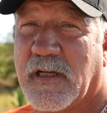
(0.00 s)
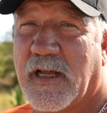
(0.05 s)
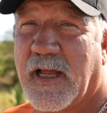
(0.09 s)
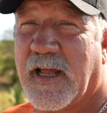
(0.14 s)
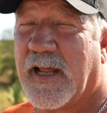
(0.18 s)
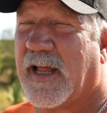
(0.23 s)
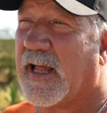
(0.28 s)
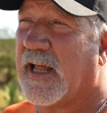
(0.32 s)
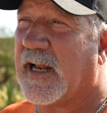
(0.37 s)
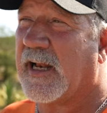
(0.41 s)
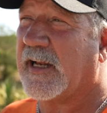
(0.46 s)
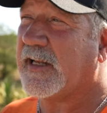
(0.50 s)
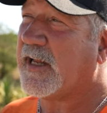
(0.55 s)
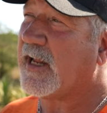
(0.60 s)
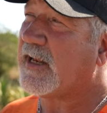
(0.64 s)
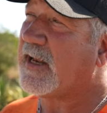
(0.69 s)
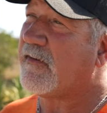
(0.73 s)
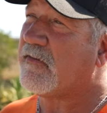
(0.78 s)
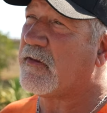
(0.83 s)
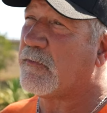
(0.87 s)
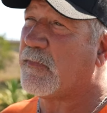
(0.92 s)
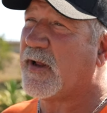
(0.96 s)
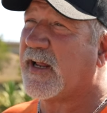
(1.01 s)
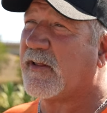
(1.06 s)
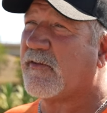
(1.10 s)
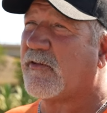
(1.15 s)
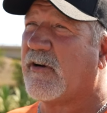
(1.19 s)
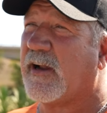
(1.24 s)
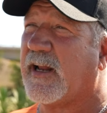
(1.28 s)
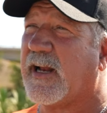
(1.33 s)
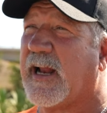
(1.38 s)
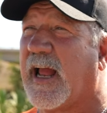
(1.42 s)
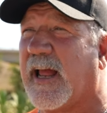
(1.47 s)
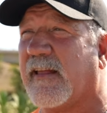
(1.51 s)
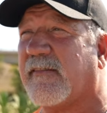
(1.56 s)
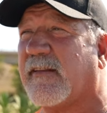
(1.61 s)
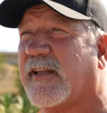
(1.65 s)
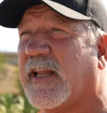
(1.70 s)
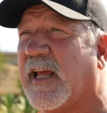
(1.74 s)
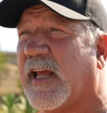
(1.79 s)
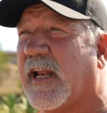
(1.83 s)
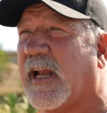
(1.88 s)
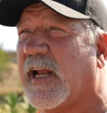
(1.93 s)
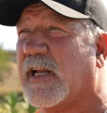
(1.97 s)
And it doesn't have the big screen, it has a
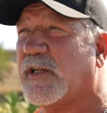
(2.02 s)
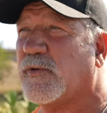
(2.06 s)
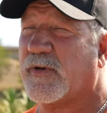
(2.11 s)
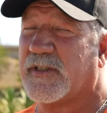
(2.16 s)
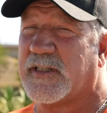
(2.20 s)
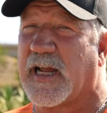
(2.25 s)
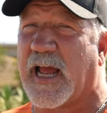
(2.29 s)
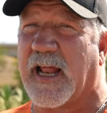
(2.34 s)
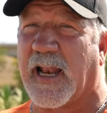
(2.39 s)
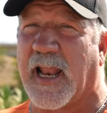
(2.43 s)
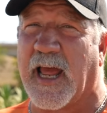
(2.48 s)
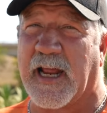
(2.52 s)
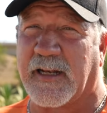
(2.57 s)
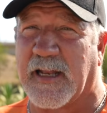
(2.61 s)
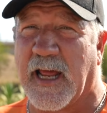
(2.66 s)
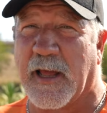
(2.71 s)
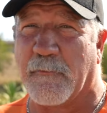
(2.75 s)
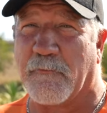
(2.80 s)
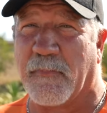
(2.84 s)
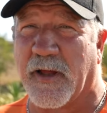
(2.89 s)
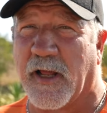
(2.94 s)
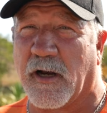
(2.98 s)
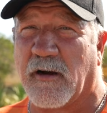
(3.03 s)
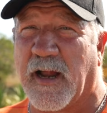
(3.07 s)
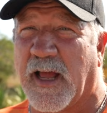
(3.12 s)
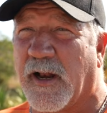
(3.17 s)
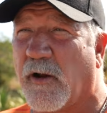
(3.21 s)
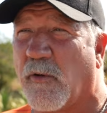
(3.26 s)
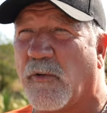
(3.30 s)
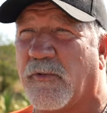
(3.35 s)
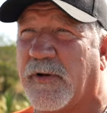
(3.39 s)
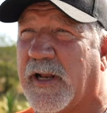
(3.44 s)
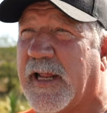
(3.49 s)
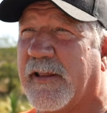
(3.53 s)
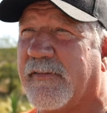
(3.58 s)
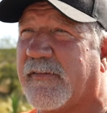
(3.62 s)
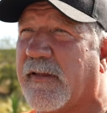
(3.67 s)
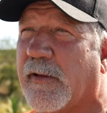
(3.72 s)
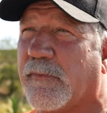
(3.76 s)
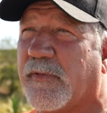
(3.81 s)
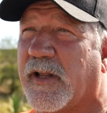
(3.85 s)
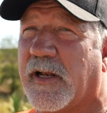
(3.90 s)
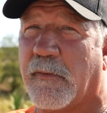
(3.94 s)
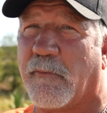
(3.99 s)
10-inch, which I like that better. I don't need
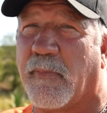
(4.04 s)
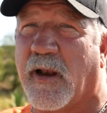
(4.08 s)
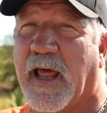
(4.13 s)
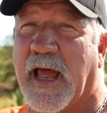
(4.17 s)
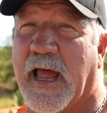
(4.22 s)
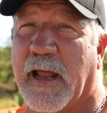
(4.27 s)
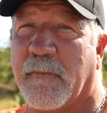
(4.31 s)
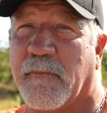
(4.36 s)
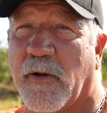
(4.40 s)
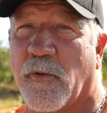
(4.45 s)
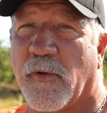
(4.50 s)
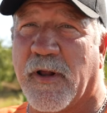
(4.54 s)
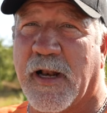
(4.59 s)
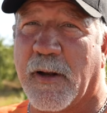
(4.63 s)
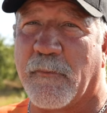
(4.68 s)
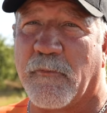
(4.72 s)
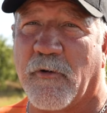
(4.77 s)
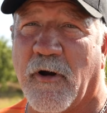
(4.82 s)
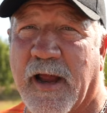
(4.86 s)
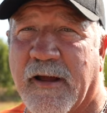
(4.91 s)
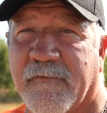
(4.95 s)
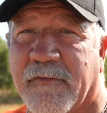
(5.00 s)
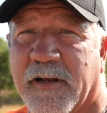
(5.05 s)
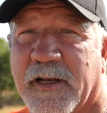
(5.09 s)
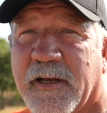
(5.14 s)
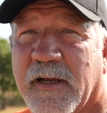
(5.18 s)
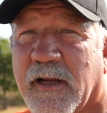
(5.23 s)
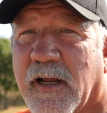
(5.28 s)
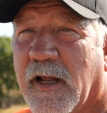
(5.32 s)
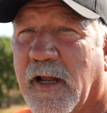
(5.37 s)
something to blind me when I'm driving.